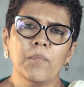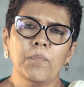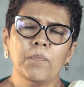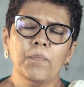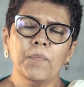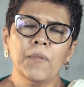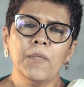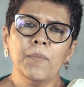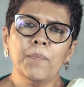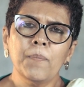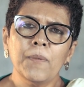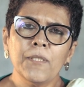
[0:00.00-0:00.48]

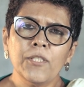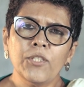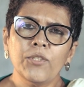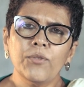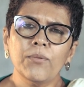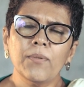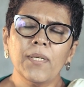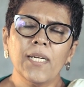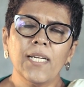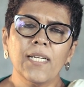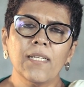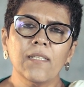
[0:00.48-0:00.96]

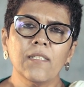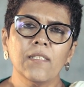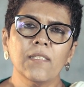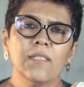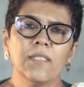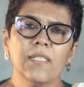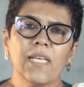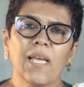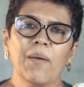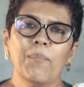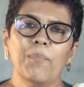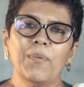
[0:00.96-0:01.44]
perpetuate
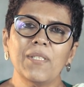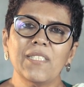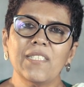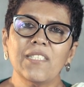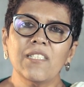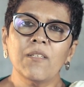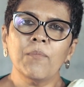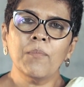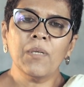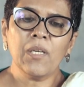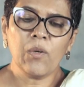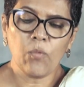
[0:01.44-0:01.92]
this
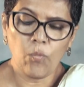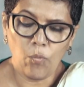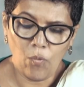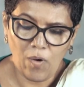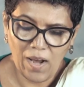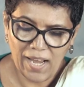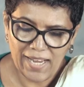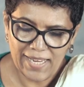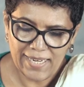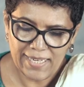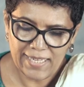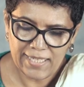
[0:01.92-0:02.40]
epistemic
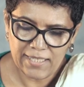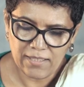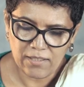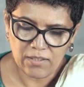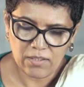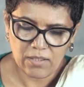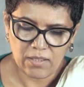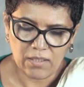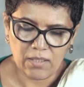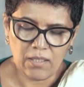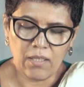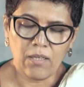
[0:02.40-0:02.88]

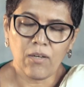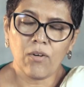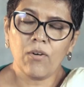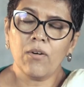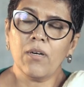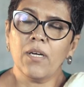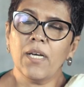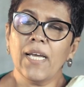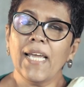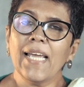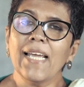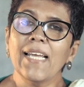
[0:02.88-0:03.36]
violence
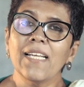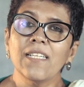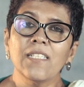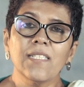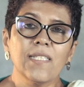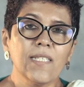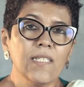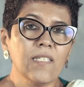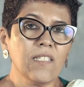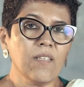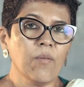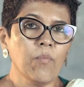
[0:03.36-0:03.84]

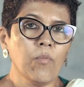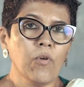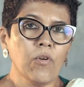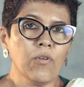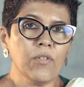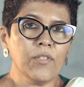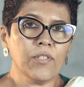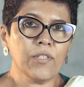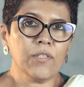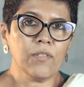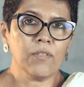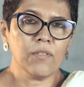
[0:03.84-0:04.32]
against the
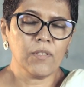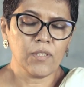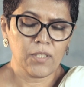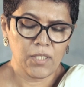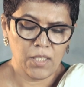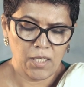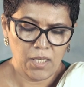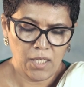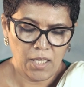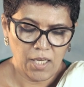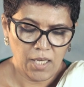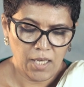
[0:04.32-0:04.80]
subaltern
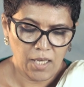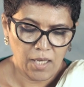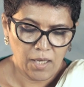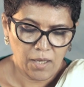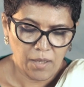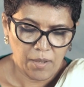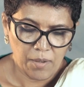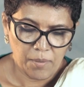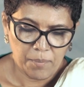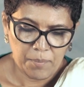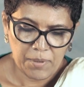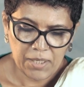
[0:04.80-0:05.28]

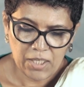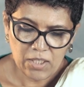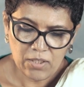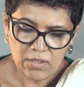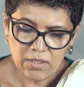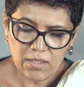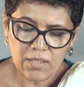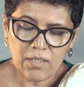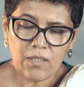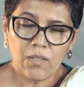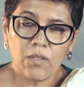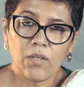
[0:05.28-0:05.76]

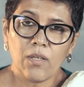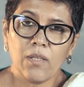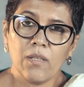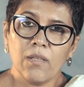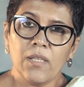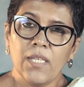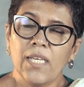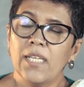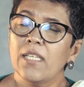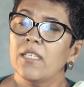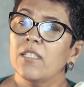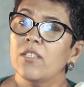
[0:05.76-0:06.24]
because
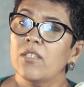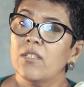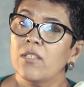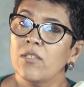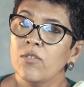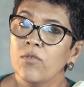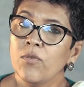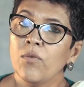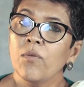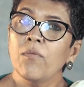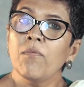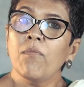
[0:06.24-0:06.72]
there is
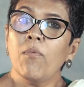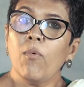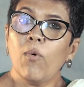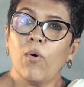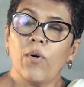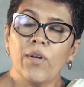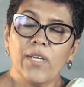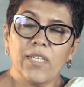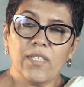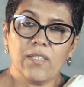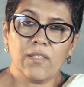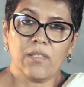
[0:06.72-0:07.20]
no
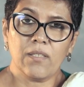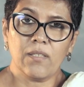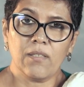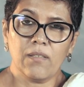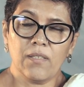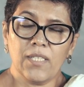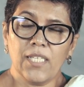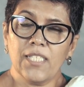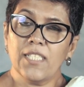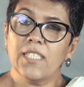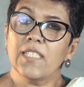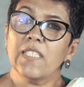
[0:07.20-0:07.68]
voice
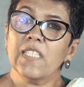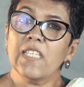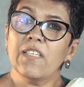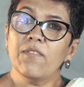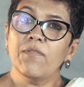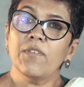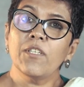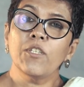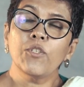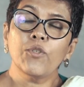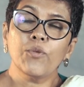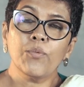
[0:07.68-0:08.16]
that is
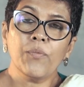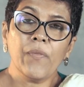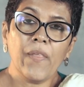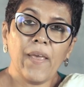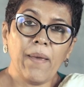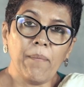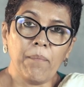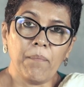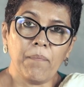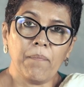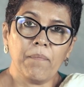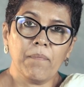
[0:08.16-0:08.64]
given to
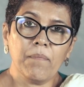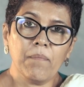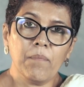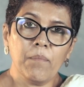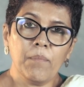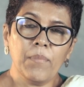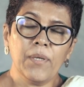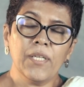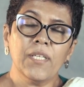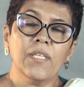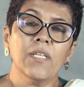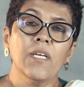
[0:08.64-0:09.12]
them,
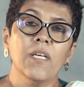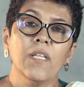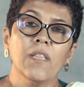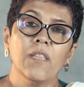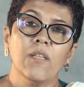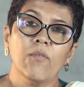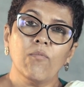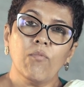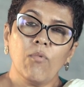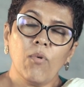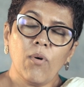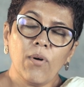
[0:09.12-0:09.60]
but
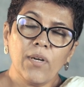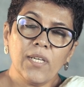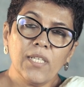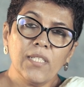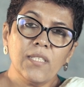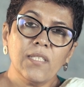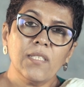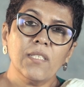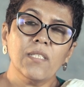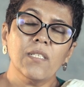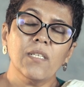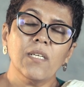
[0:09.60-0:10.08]
the
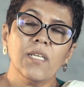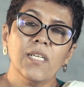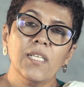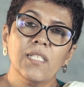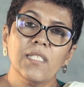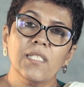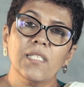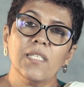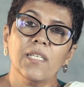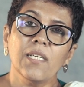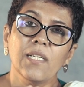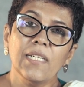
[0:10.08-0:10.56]
voice
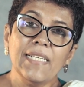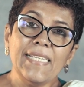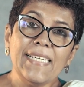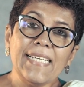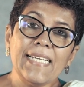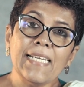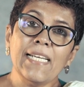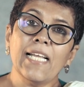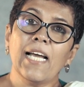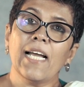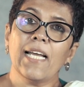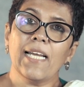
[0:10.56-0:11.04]
is
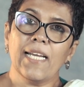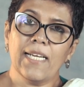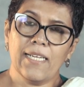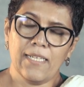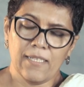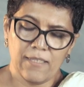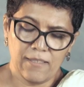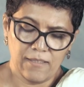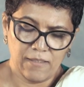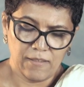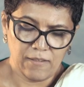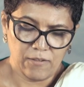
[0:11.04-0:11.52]

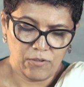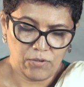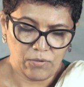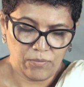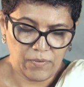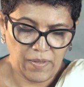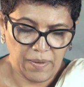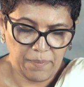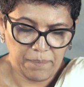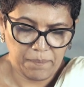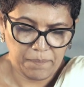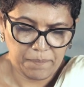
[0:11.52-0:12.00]
denied to
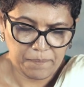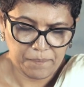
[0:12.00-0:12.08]
them.